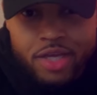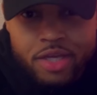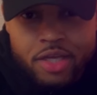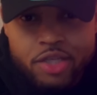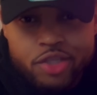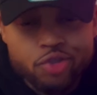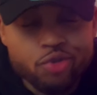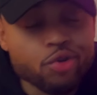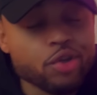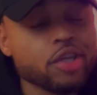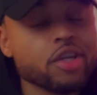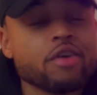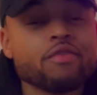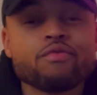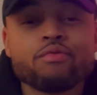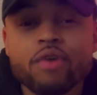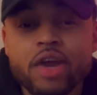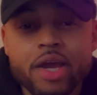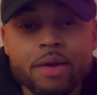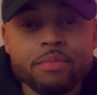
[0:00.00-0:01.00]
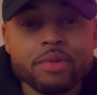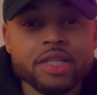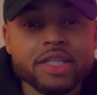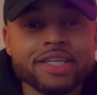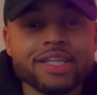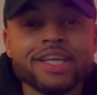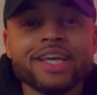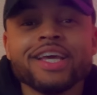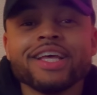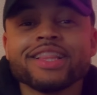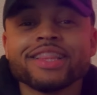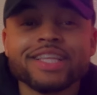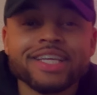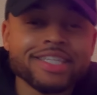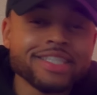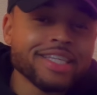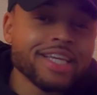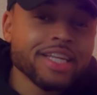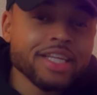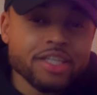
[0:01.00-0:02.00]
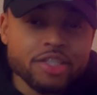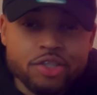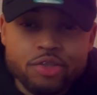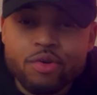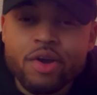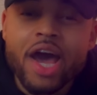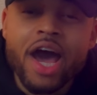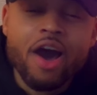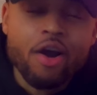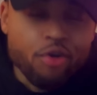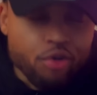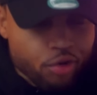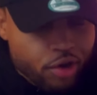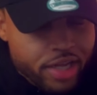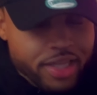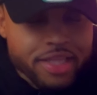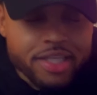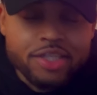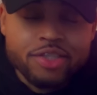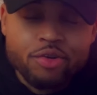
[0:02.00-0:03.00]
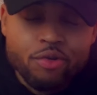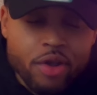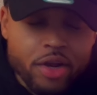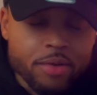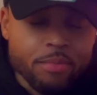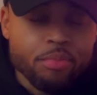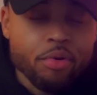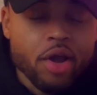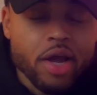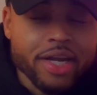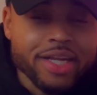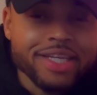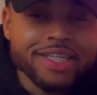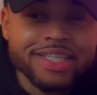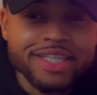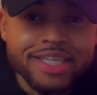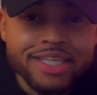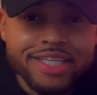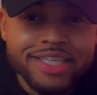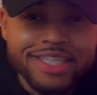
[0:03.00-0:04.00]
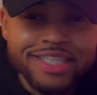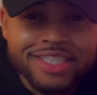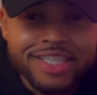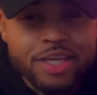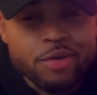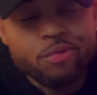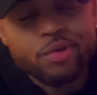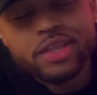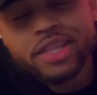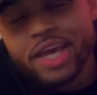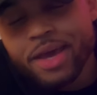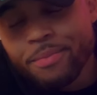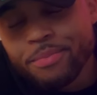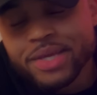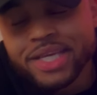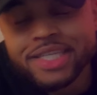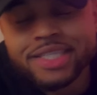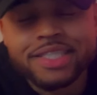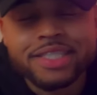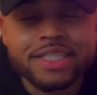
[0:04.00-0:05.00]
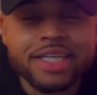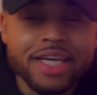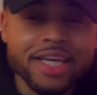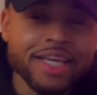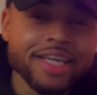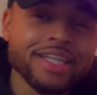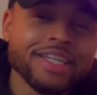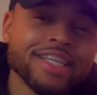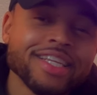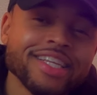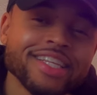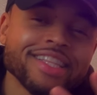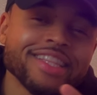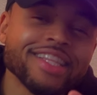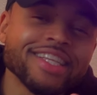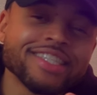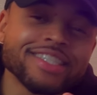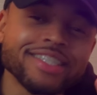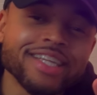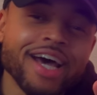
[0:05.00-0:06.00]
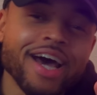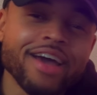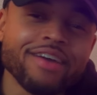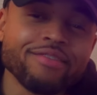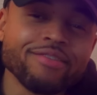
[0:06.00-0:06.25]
So enough rambling, let's get into how great this credit product is. And with that being said, let's dive